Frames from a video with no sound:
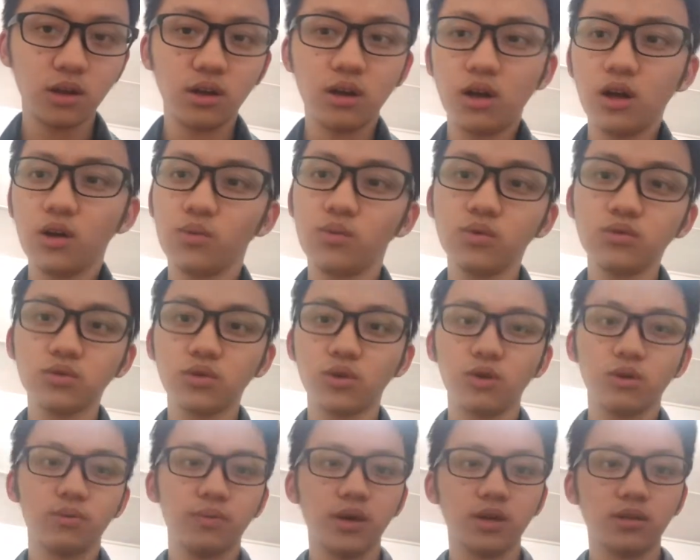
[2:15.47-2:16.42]
I won't
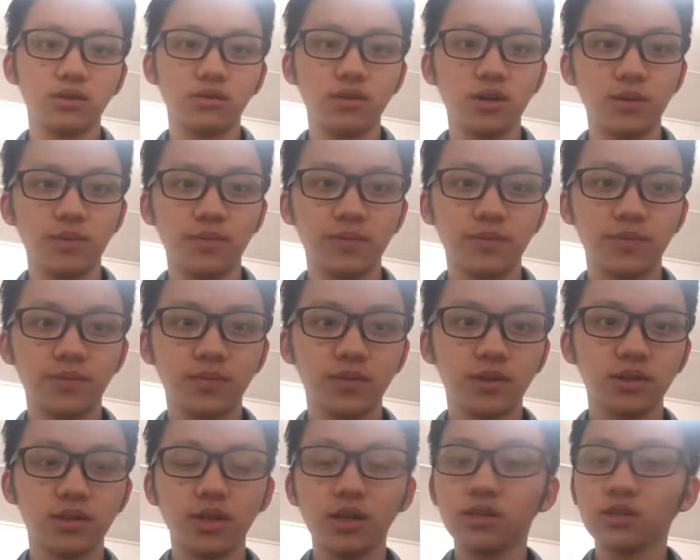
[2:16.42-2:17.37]
talk back to them.
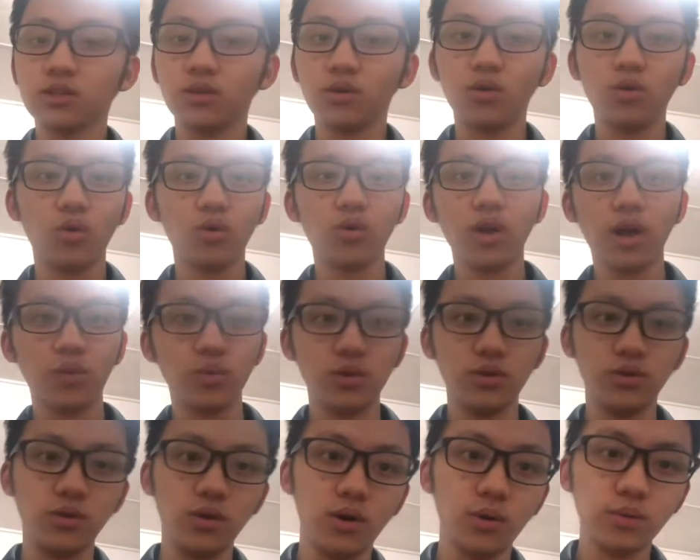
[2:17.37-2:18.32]
That's all I
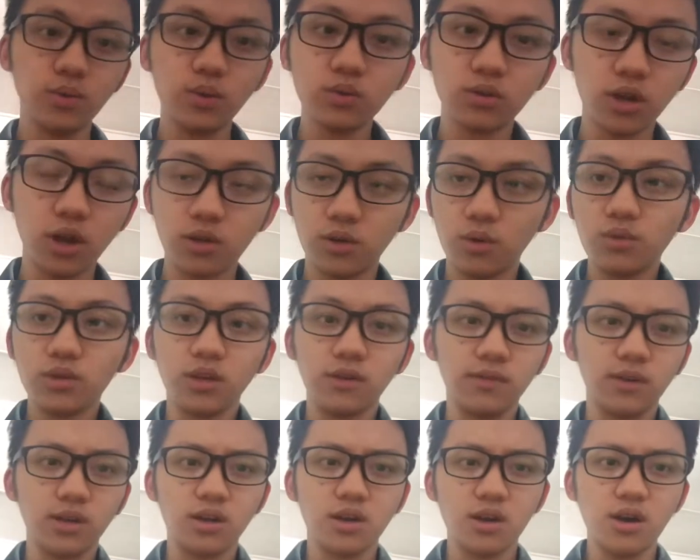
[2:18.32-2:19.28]
would do. I don't
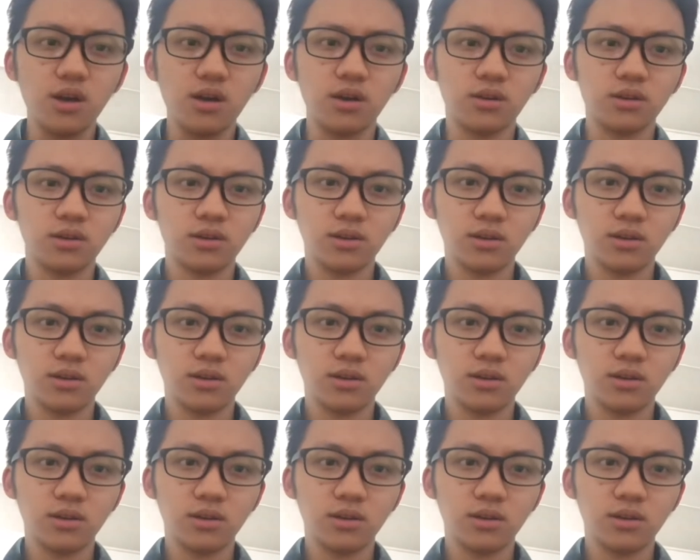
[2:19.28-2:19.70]
even care.